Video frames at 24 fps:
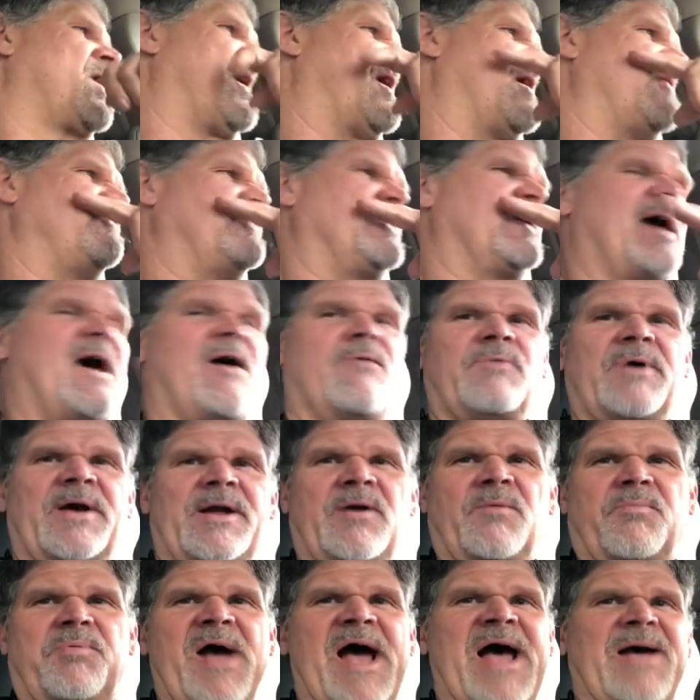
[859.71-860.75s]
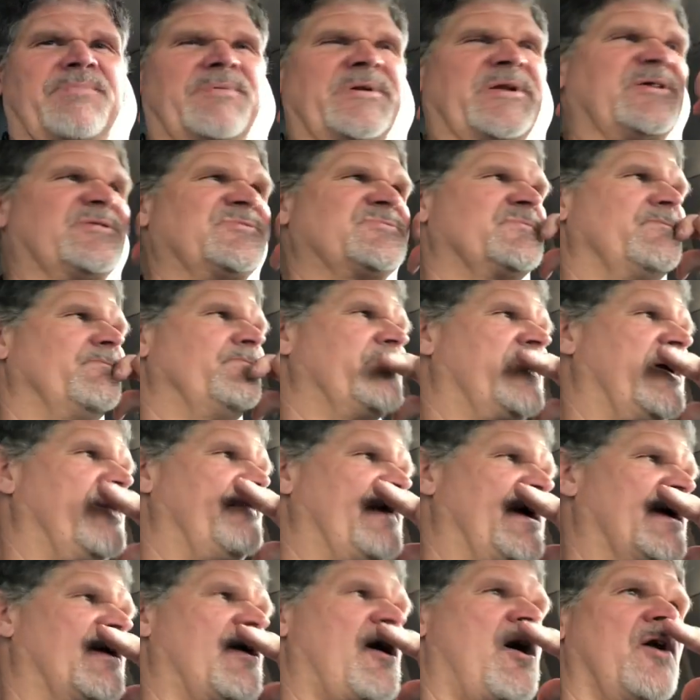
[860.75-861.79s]
If you got rental properties and
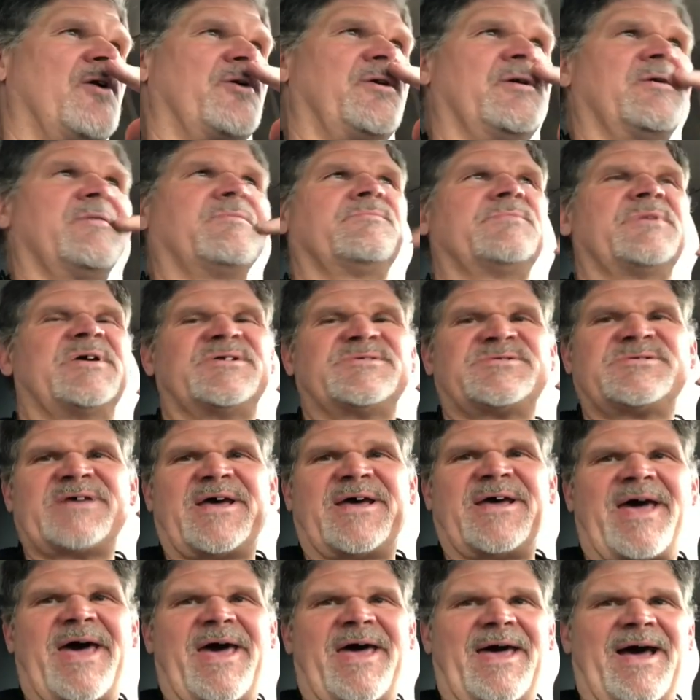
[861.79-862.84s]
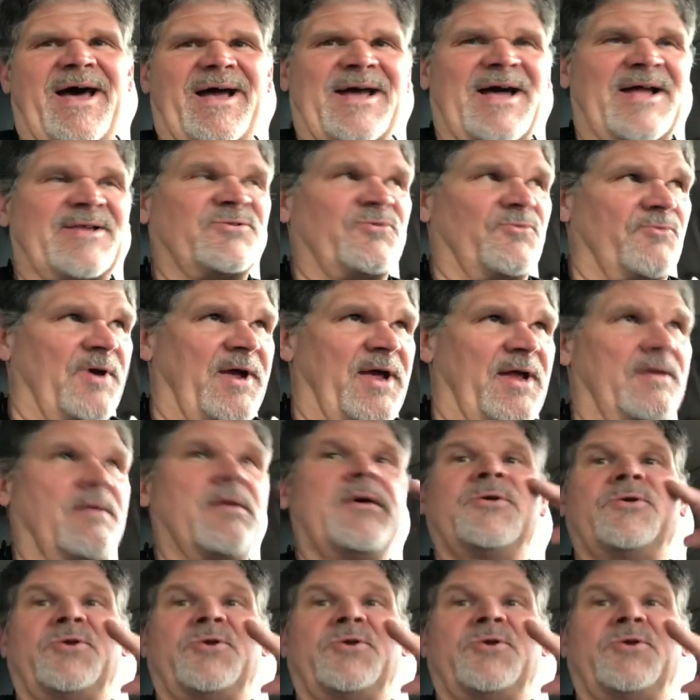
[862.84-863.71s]
they call you and say, hey, I got the rent,